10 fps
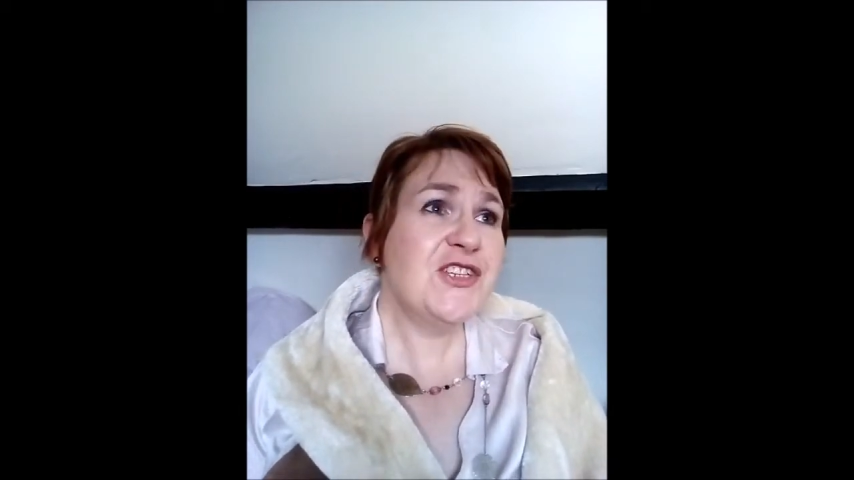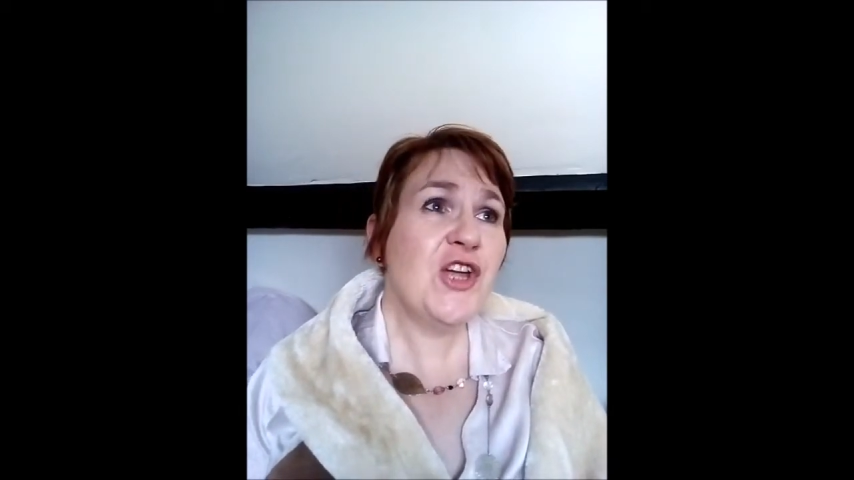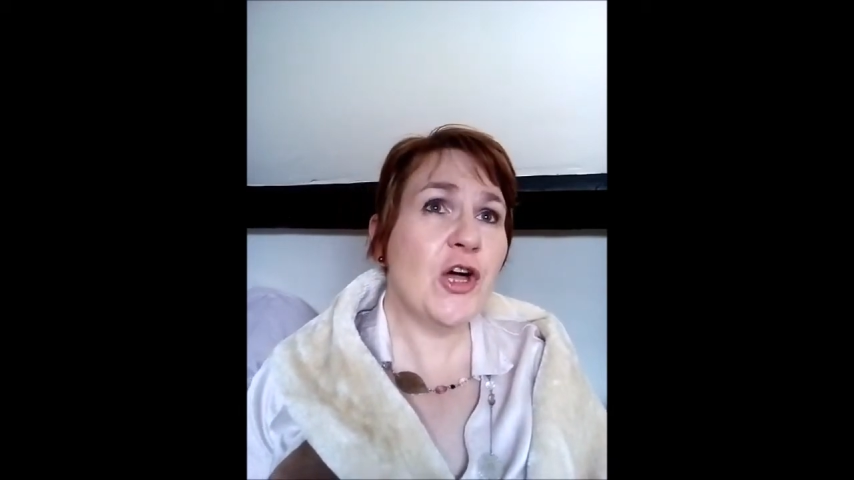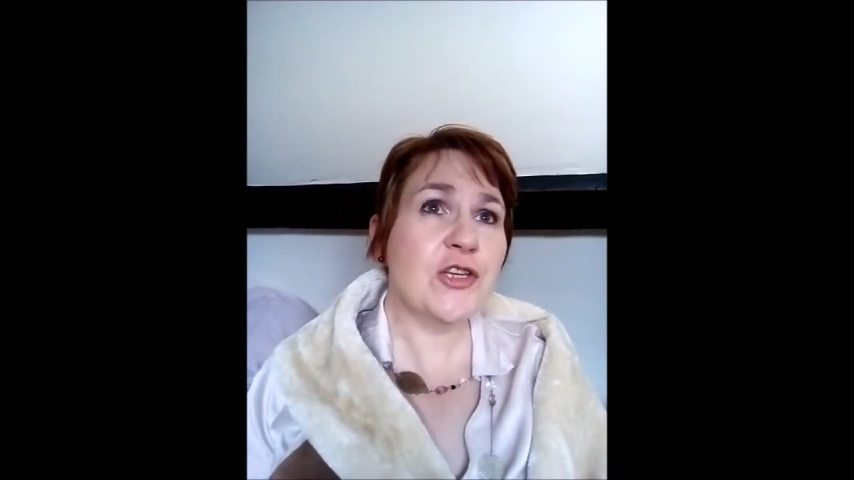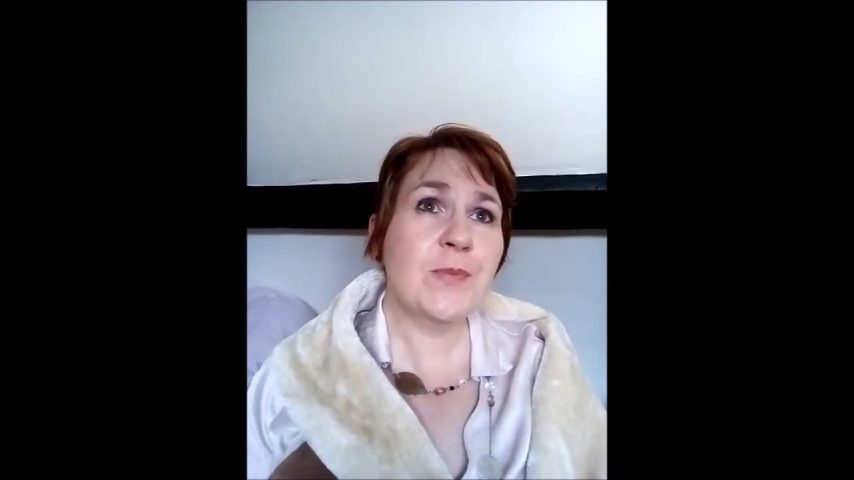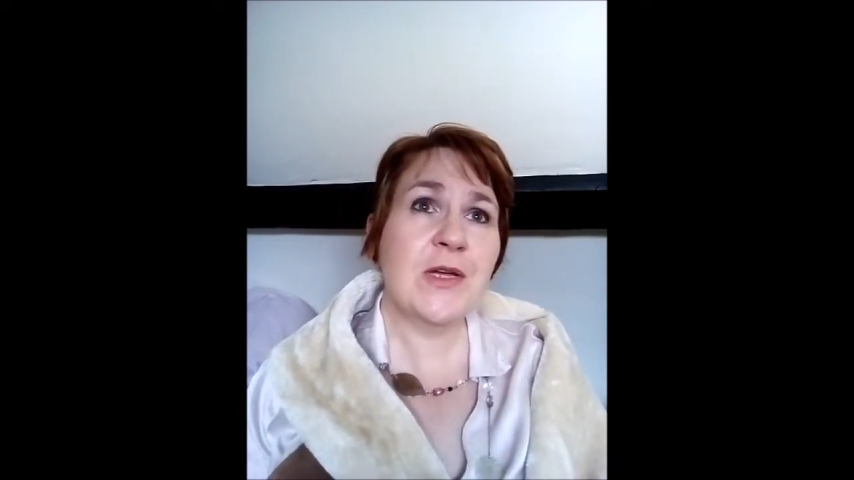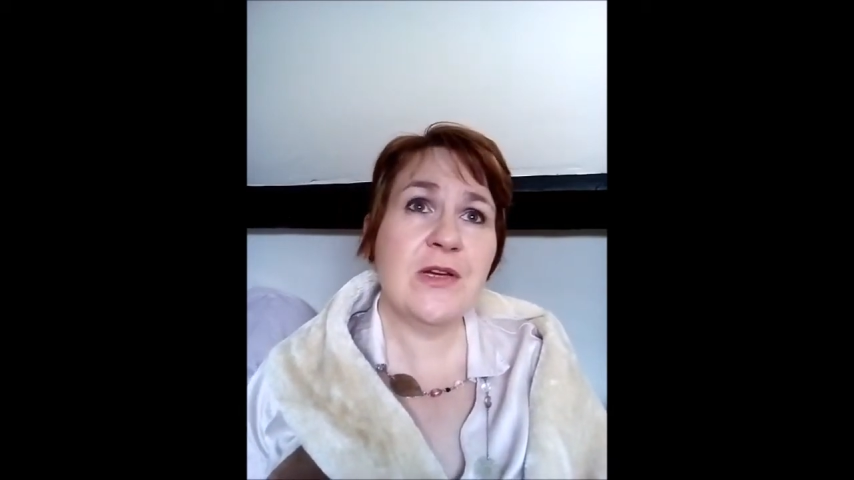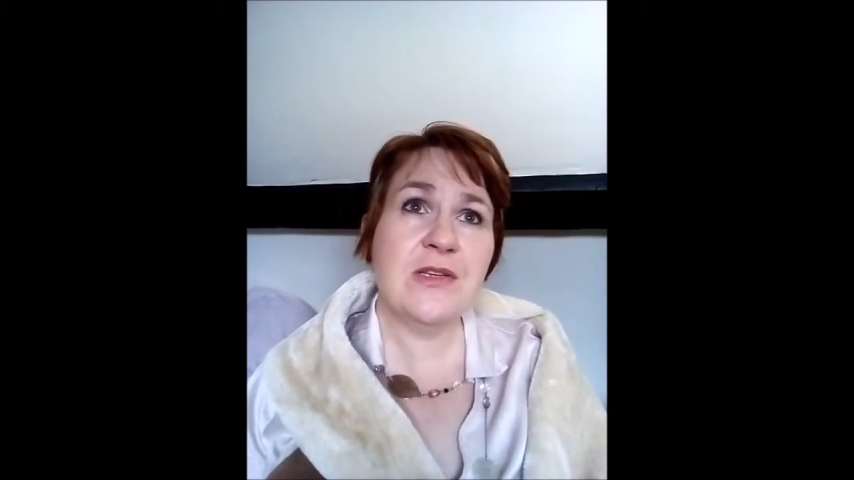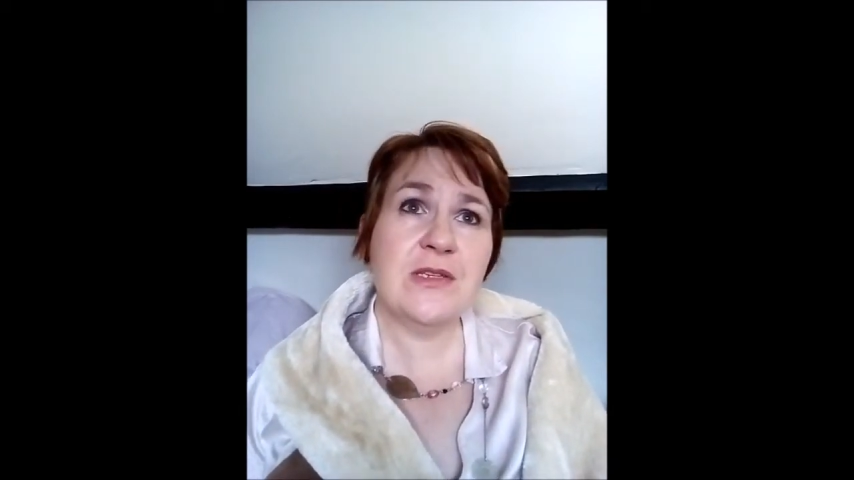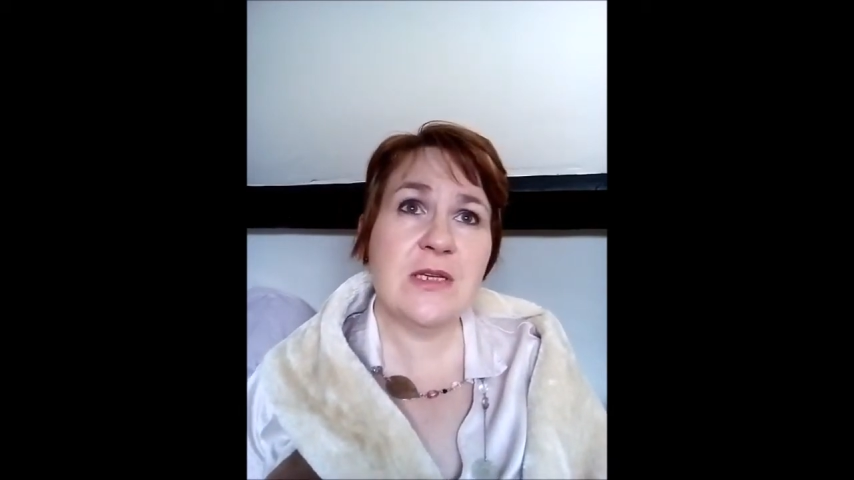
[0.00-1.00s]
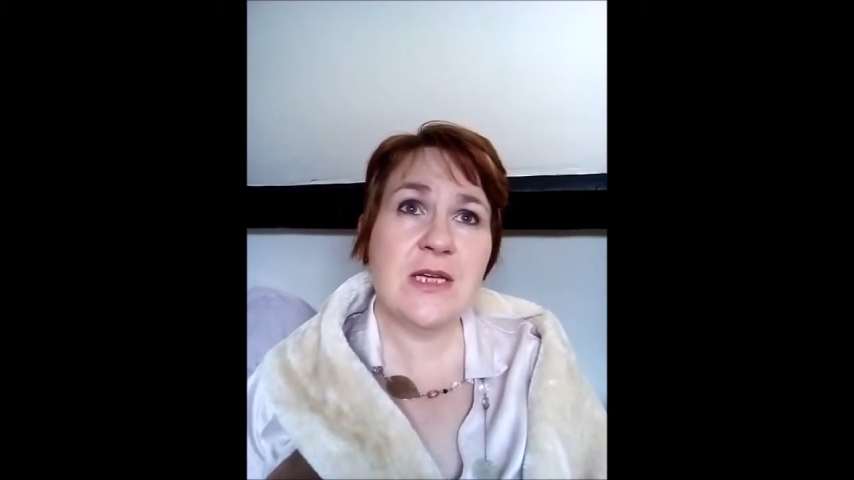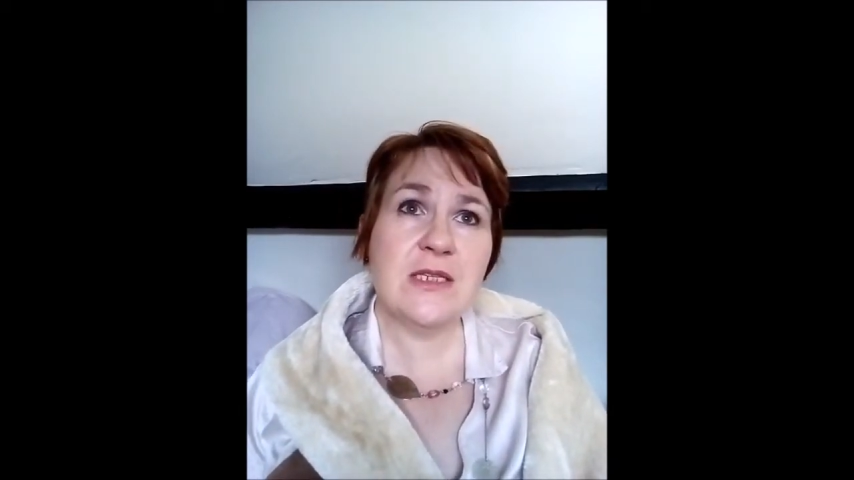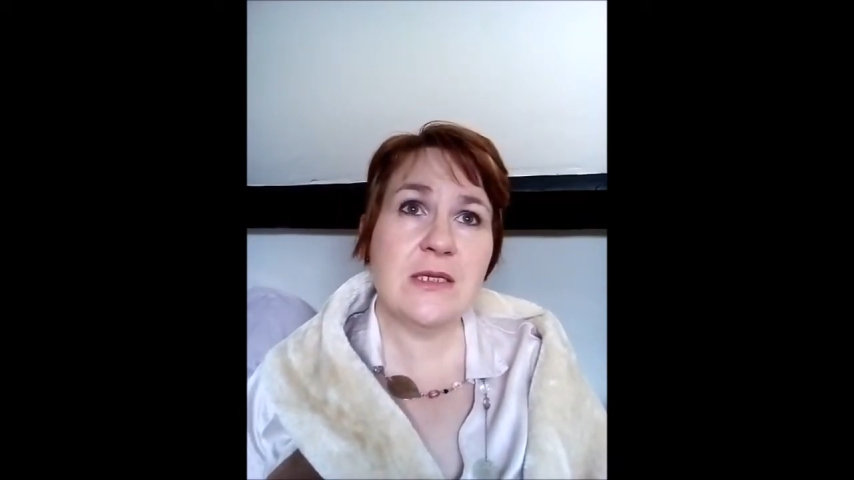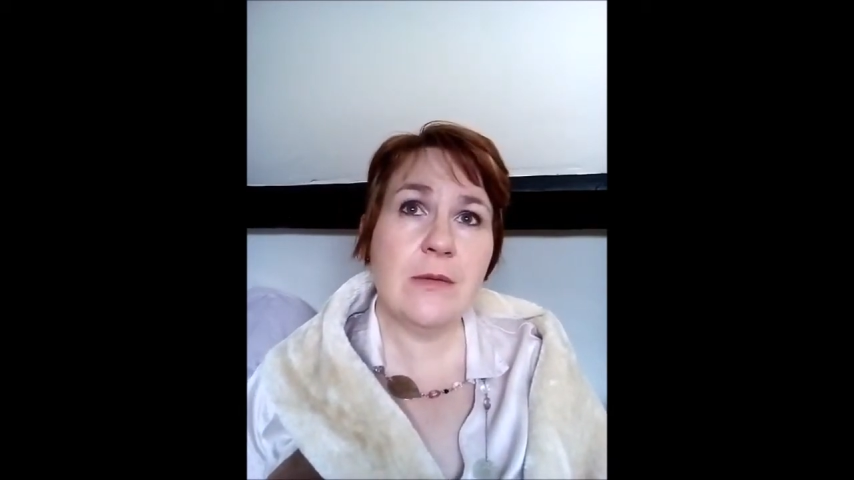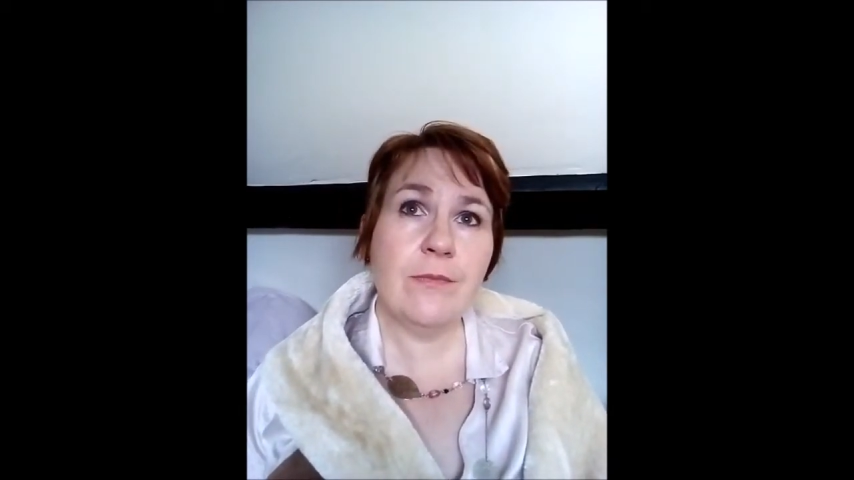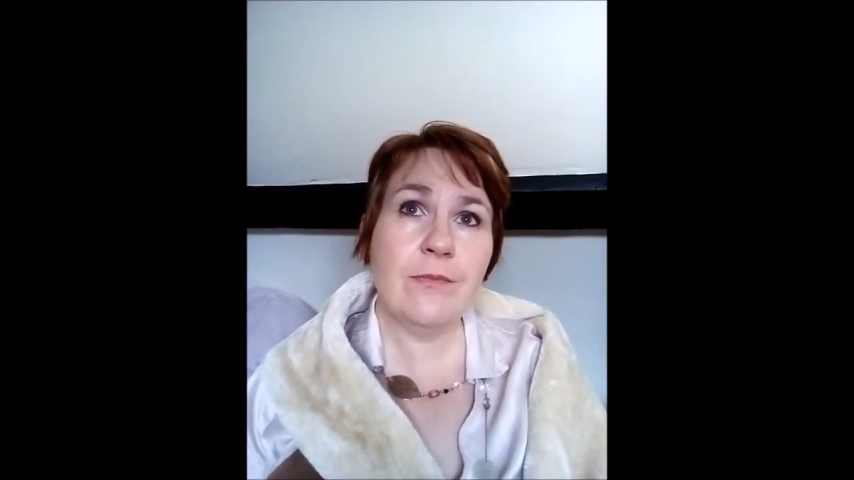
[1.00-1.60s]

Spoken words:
not, because it's